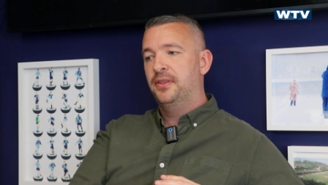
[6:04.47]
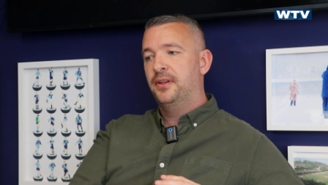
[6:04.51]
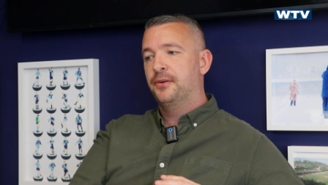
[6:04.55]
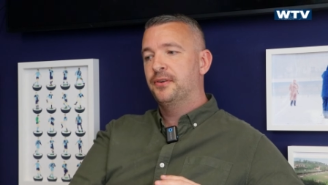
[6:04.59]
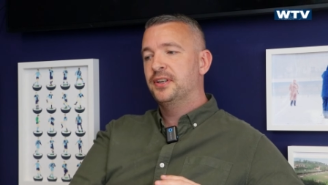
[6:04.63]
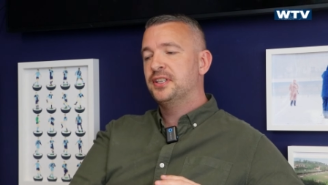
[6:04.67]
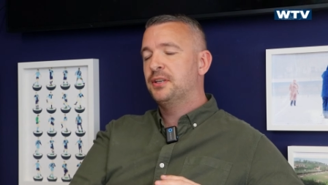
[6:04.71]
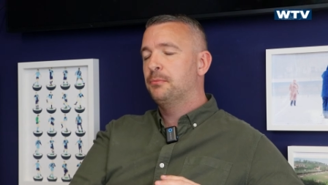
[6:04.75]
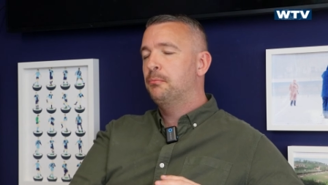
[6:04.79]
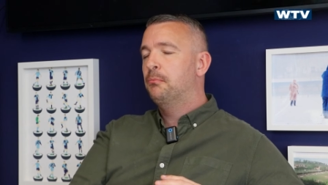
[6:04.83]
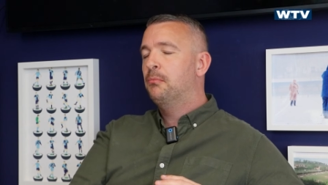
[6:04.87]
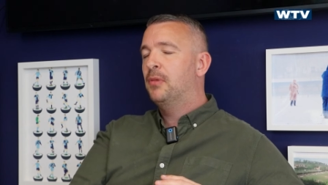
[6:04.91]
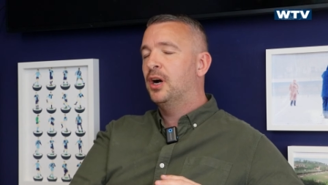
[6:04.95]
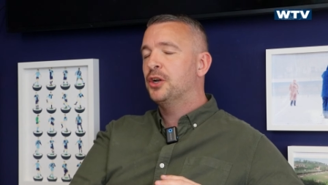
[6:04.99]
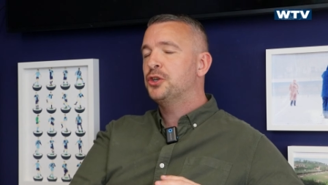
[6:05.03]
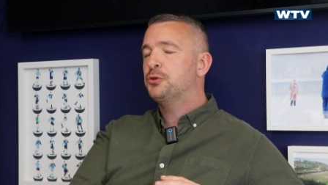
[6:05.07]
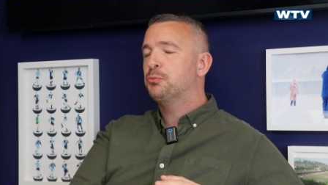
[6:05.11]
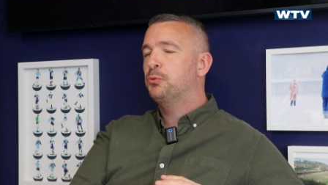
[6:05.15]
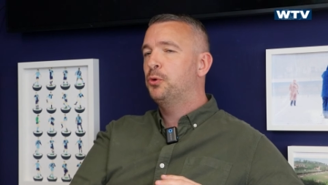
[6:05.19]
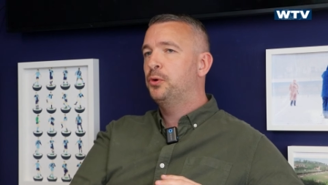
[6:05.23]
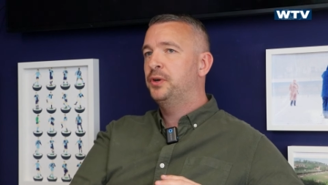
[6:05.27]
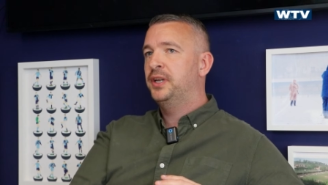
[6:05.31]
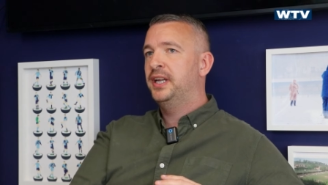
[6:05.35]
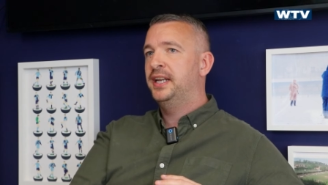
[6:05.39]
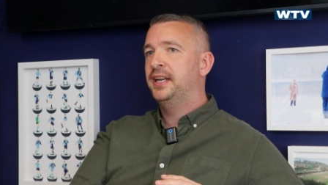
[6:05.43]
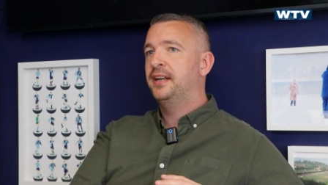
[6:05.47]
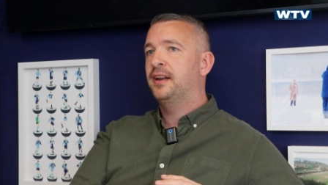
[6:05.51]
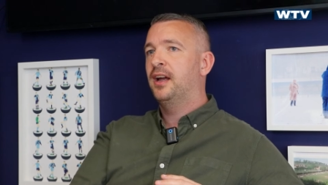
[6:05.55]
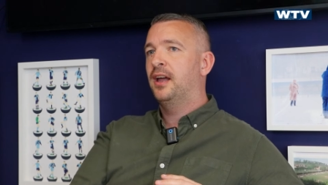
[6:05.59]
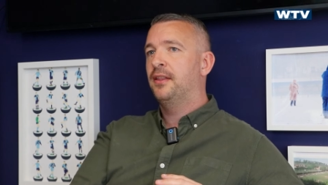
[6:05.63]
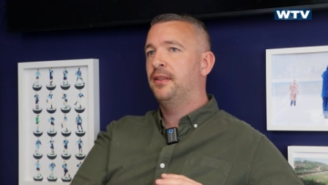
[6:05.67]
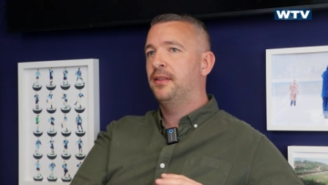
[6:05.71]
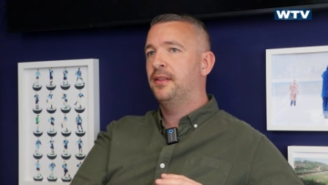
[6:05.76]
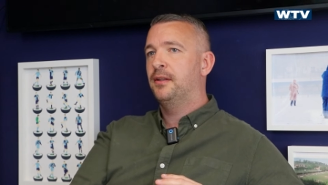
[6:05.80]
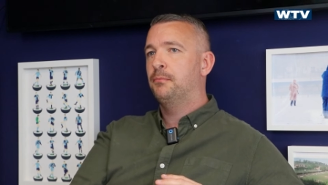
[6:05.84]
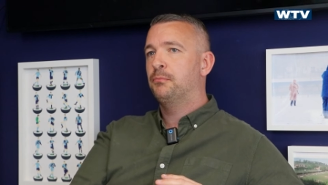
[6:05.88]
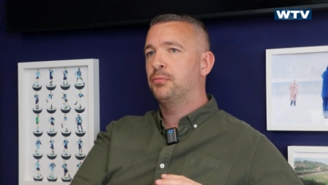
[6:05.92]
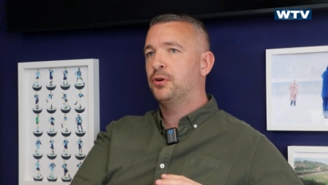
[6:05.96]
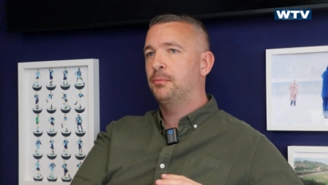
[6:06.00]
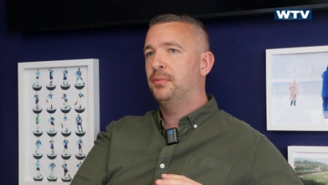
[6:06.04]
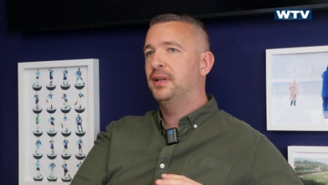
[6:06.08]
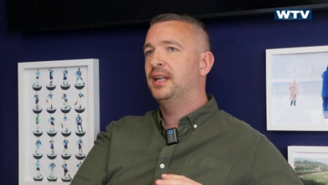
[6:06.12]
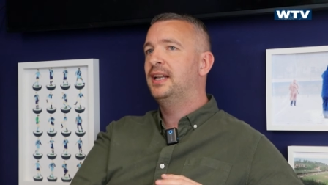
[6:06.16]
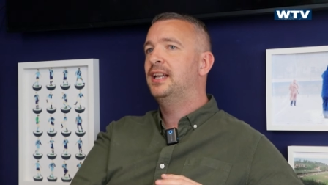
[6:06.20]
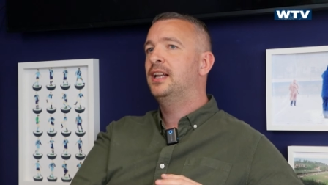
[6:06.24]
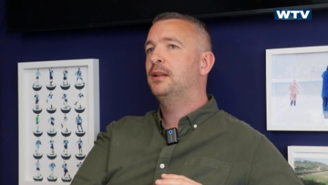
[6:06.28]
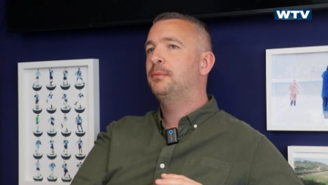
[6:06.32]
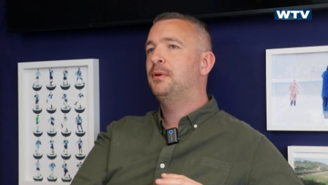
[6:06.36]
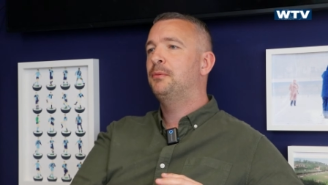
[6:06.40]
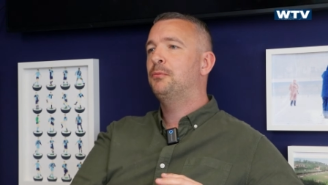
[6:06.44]
there isn't much more needed other than
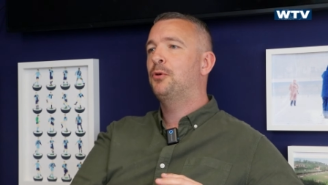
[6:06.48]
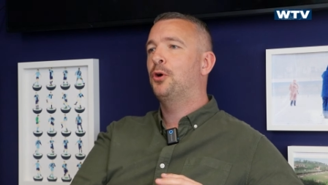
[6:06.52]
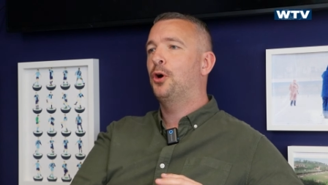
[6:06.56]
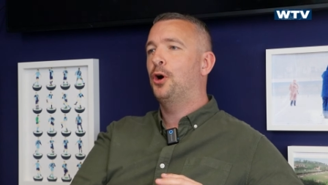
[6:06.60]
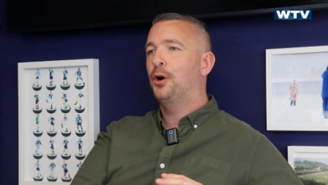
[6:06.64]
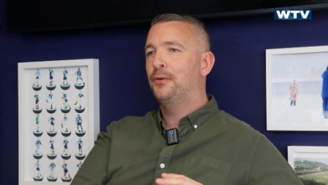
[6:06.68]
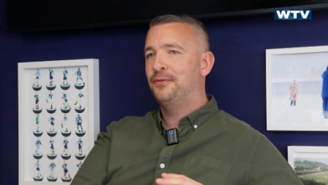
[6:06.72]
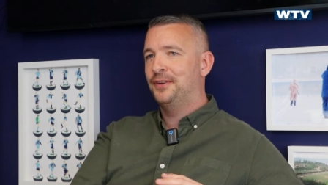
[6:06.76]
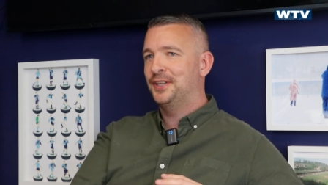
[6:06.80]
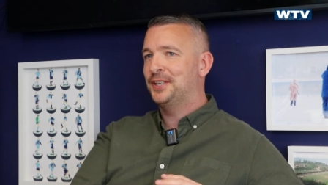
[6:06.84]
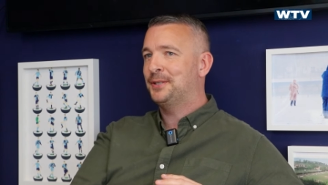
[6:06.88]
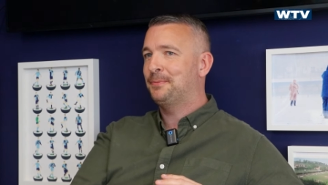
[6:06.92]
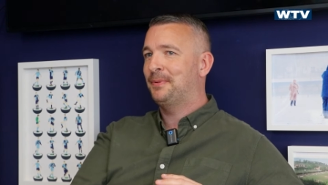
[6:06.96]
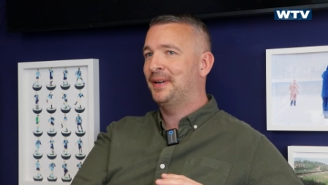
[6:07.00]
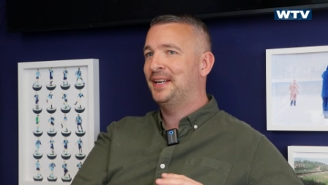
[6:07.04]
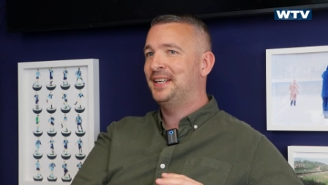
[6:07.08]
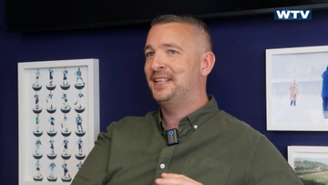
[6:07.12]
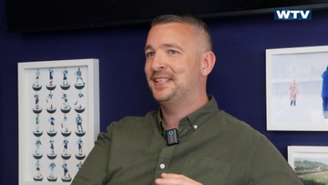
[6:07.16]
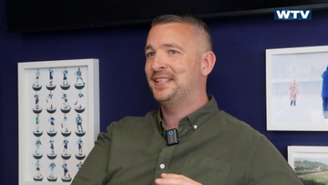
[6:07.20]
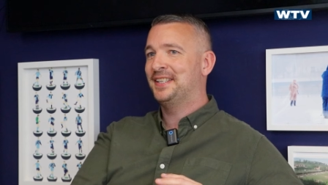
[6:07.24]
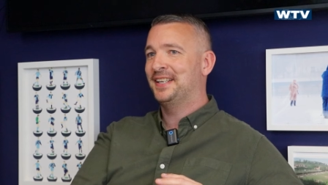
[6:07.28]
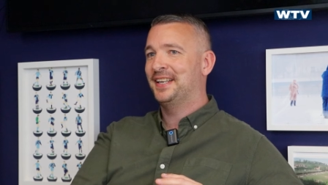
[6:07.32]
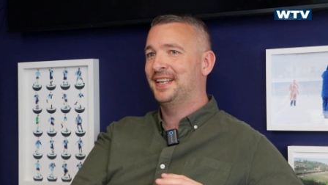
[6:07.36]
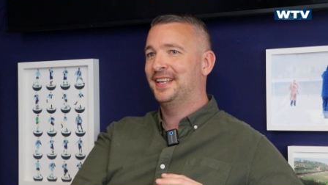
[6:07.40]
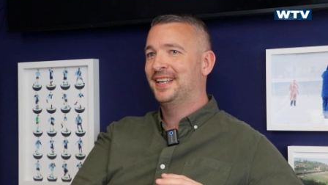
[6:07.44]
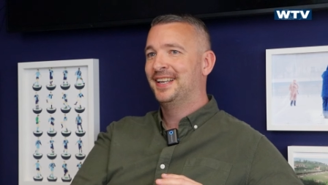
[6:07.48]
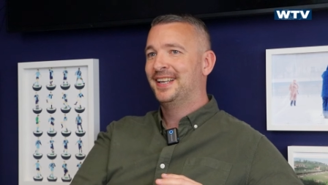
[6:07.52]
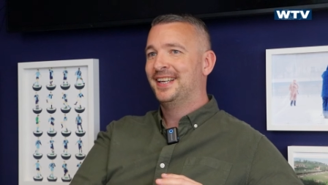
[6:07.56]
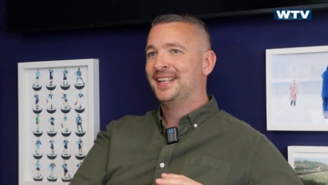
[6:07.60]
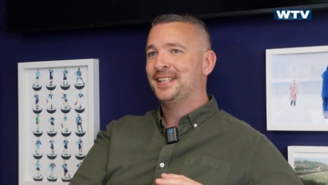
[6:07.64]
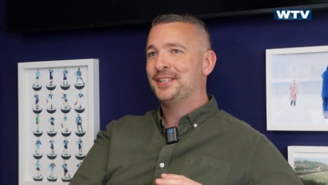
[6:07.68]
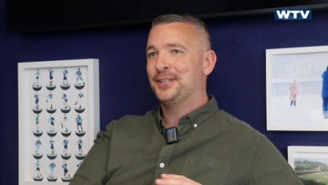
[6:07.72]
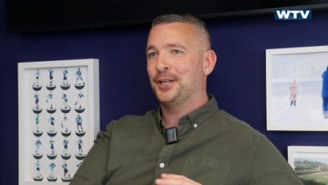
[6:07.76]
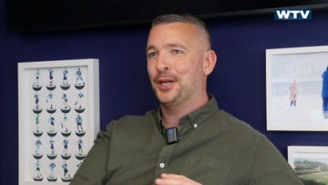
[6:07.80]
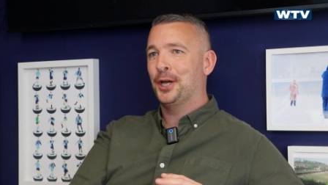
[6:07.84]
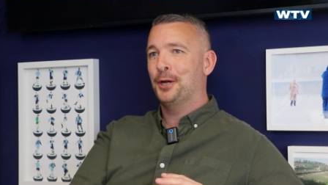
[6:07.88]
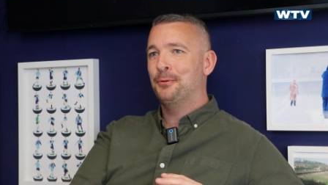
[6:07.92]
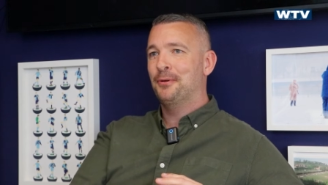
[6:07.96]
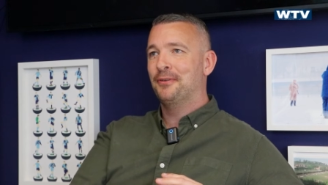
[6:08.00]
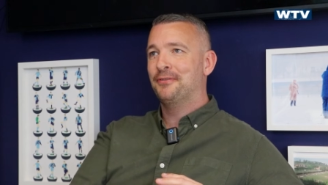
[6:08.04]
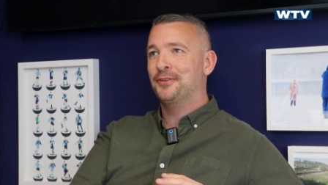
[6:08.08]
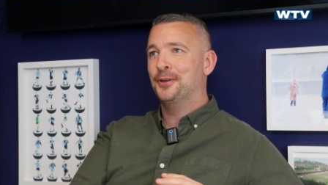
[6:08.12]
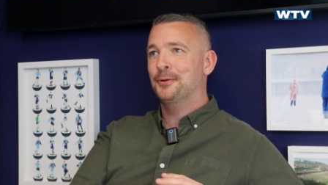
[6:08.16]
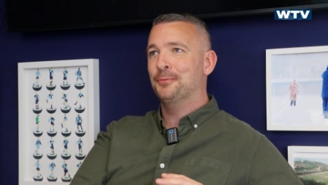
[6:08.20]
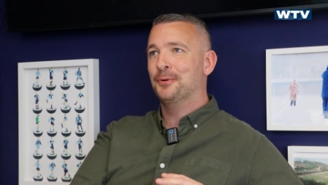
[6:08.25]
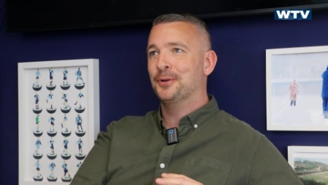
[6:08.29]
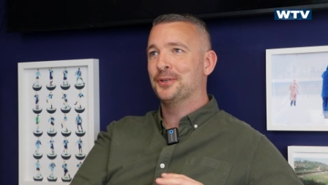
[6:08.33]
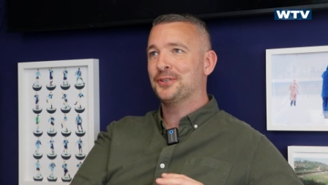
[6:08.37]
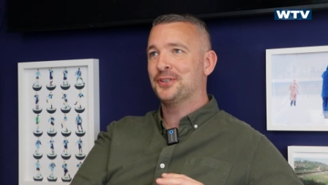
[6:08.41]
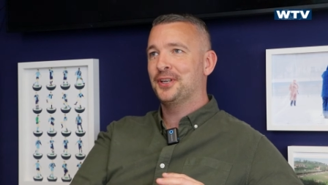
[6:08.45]
probably a little bit more office space to, to home a
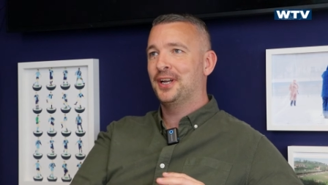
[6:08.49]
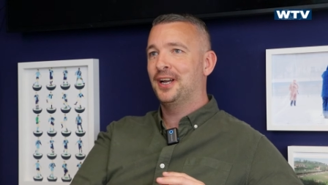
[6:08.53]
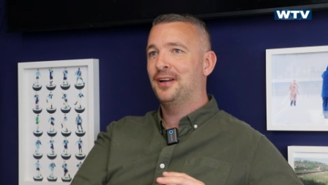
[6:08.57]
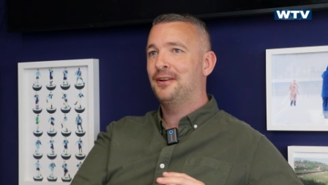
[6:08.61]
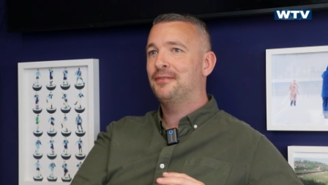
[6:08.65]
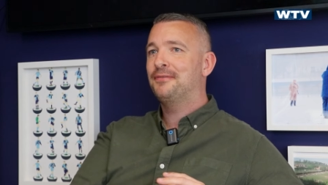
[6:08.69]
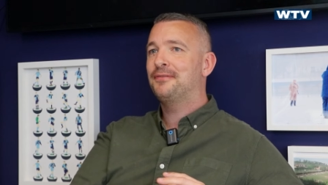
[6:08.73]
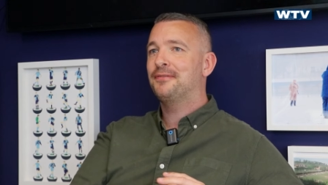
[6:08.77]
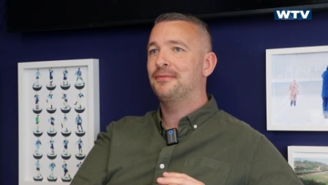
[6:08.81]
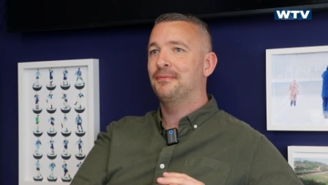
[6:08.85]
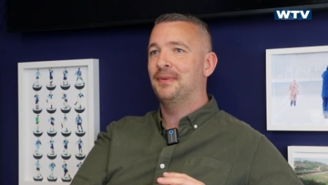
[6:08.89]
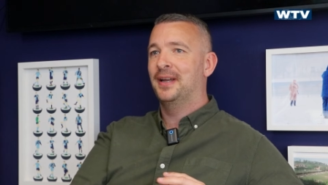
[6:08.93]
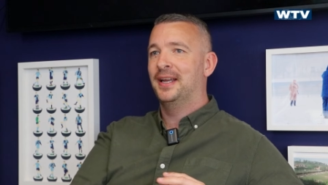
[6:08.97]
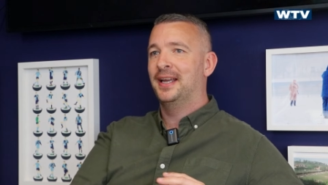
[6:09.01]
few more staff.